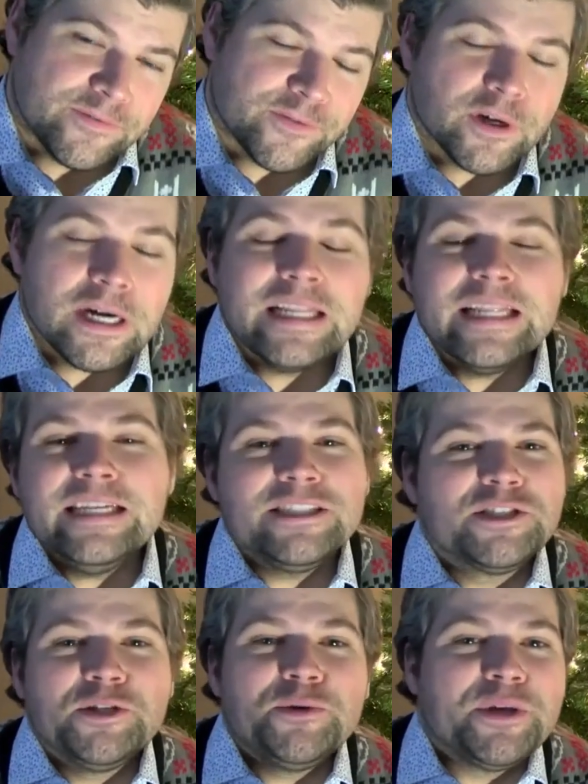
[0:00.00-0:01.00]
For at
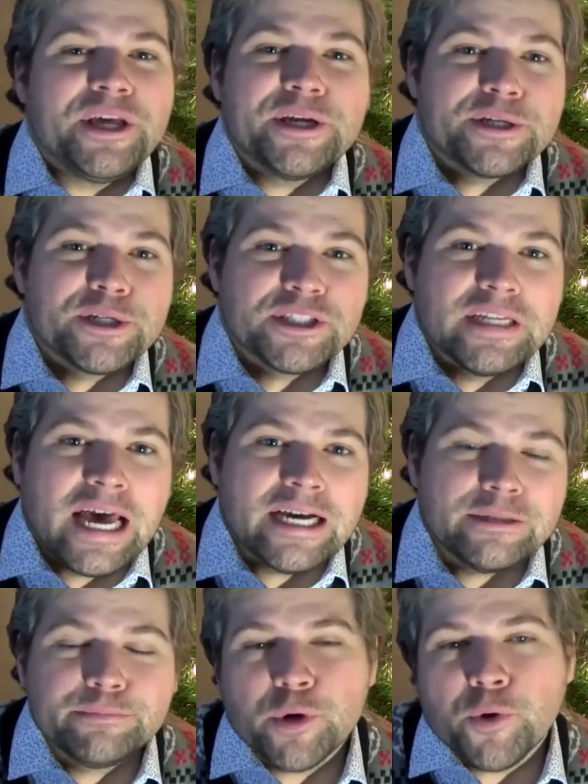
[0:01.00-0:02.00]
least two years
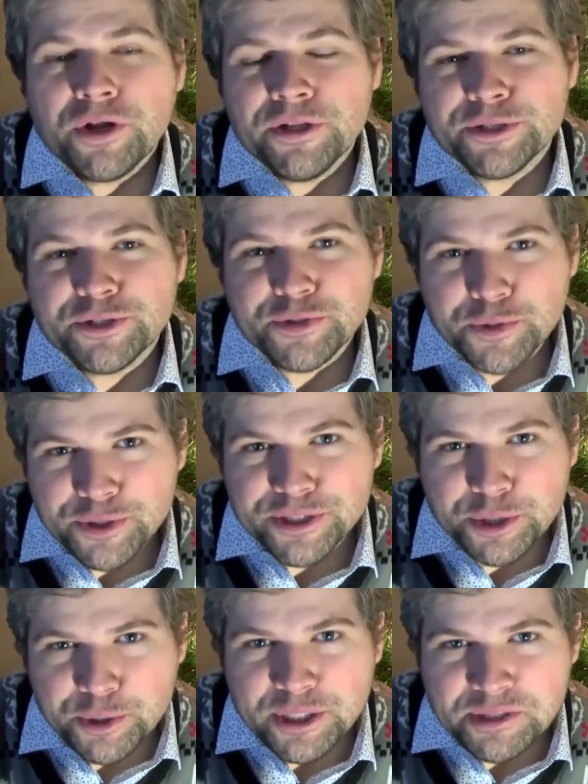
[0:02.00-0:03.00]
now, Brody
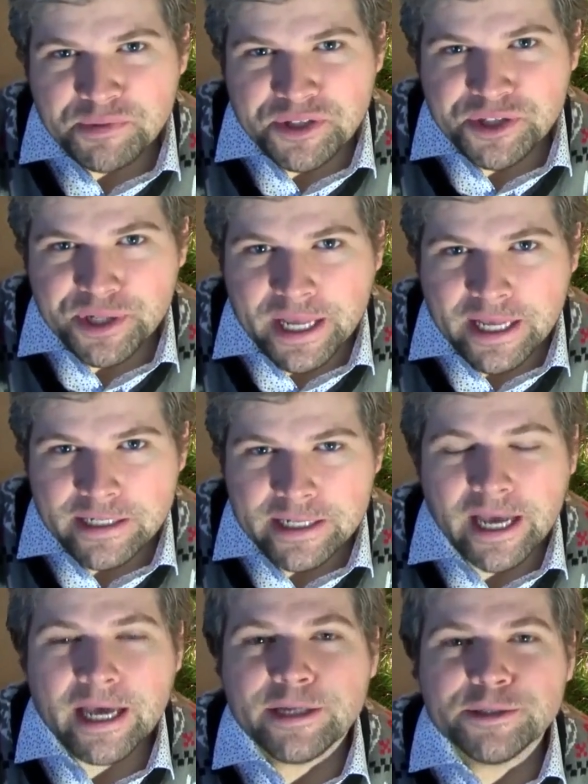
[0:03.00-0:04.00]
Lasorde's Christmas
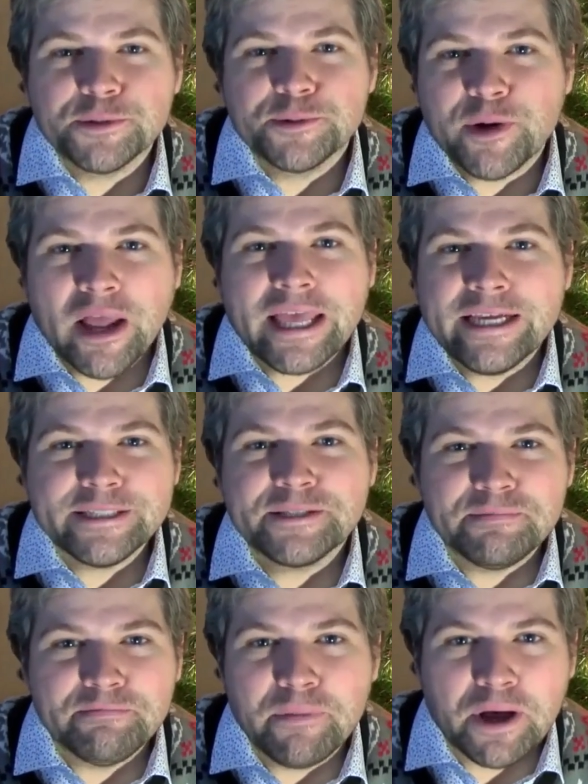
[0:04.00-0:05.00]
Land has
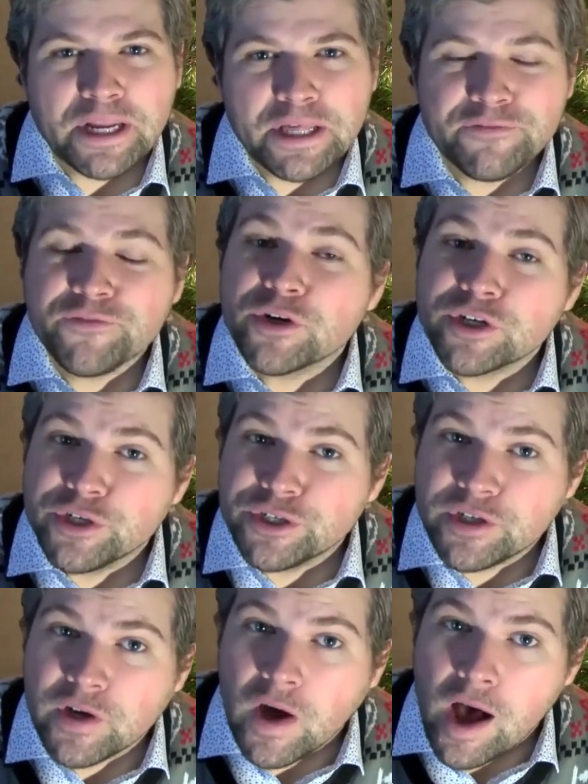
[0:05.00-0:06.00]
raised money for
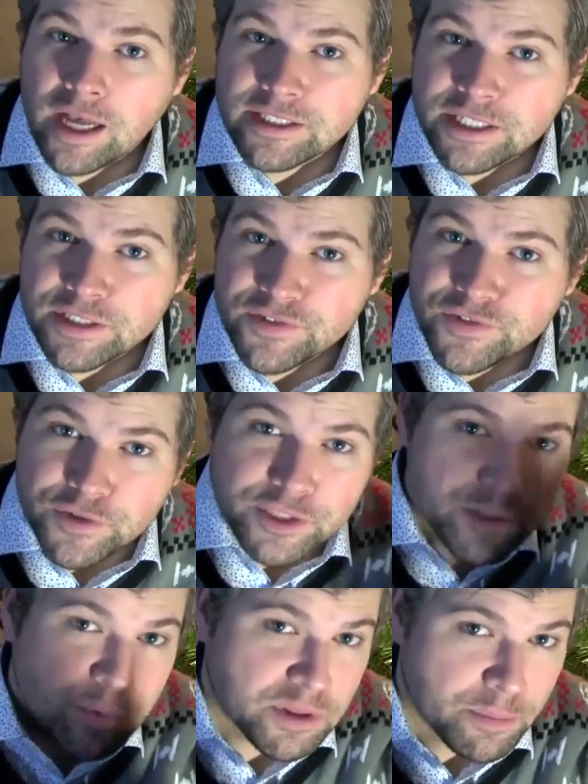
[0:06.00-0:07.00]
good causes,
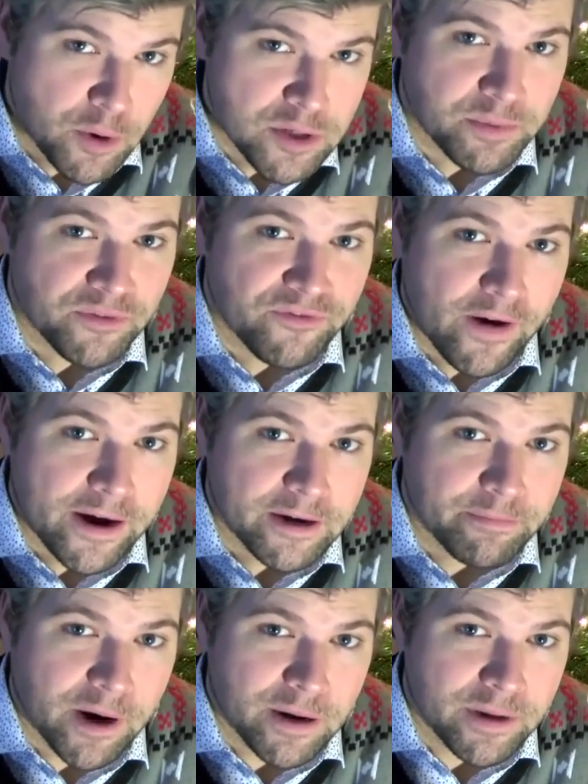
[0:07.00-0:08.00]
first with the Bozeman Fire
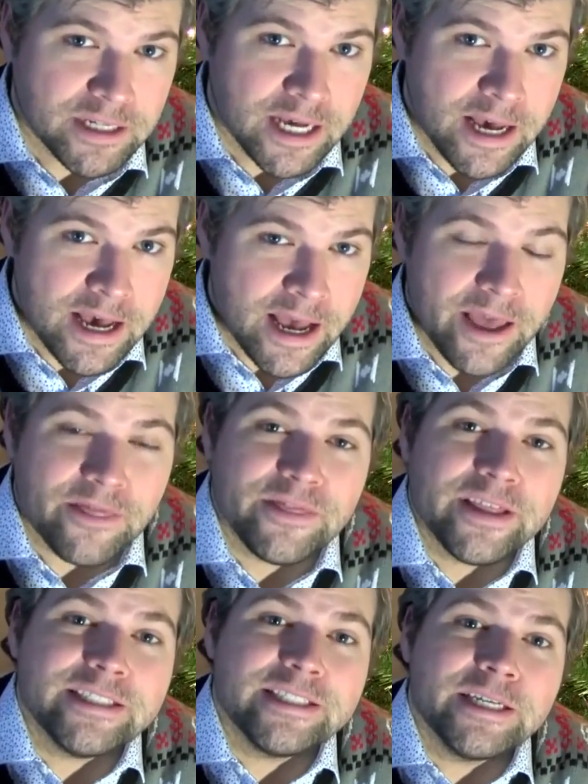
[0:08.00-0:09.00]
Department and
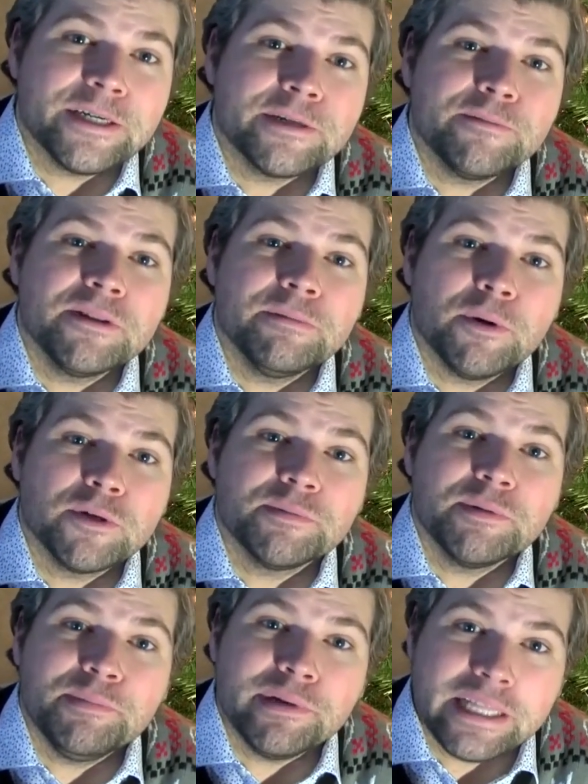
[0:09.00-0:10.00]
this year with the
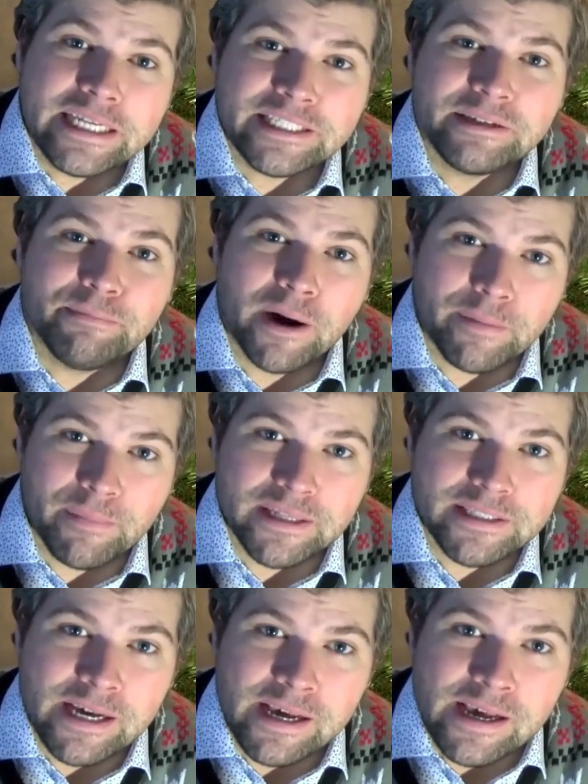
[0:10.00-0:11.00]
Bozeman Police
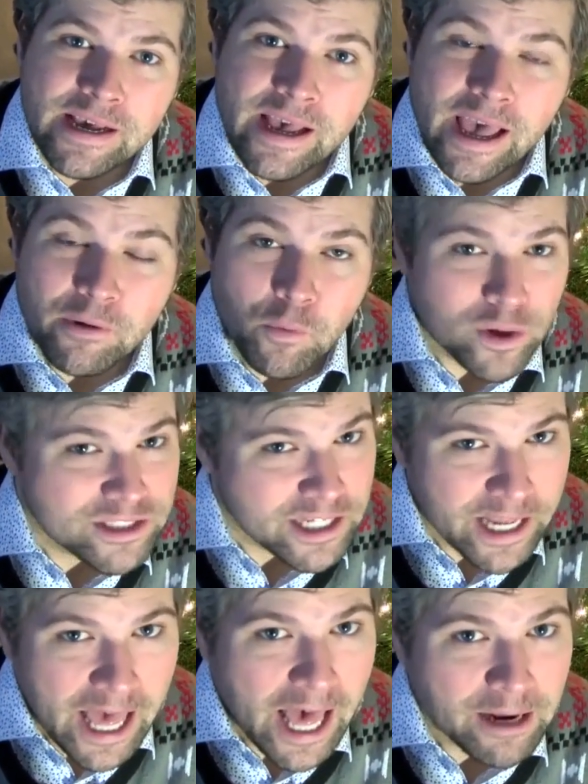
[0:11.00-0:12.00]
Department. And once
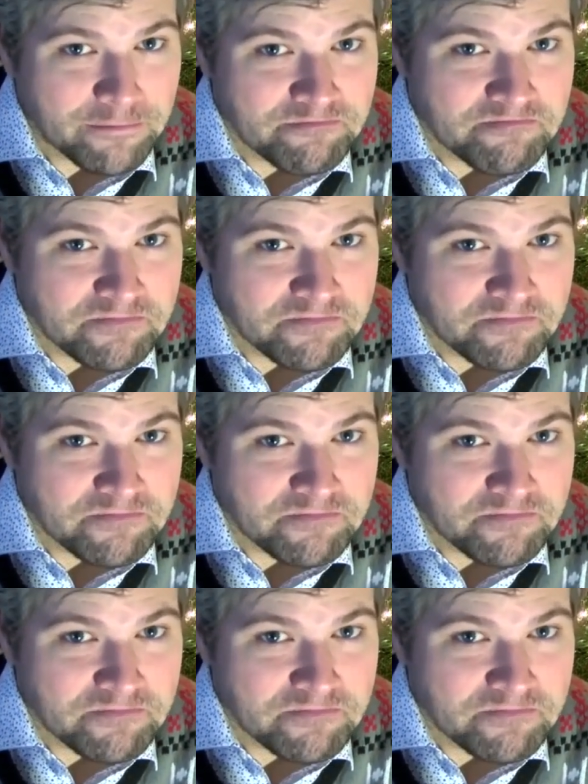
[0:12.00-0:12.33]
again,